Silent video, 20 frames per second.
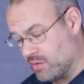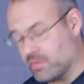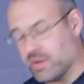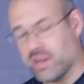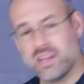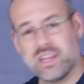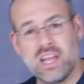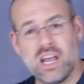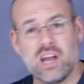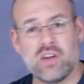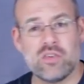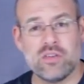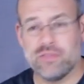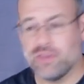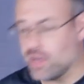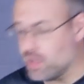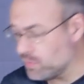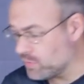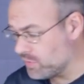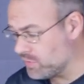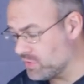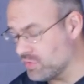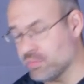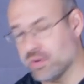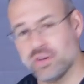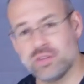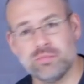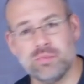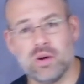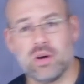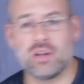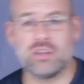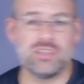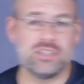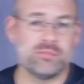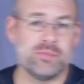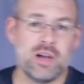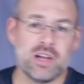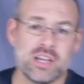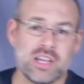But I carry a revolver for the most part,
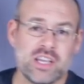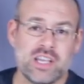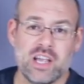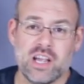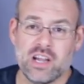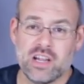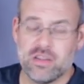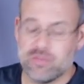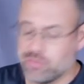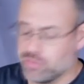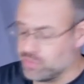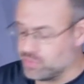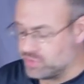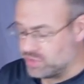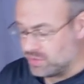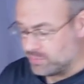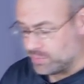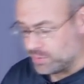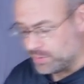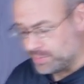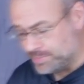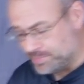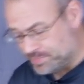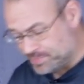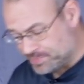just pocket carry, real simple.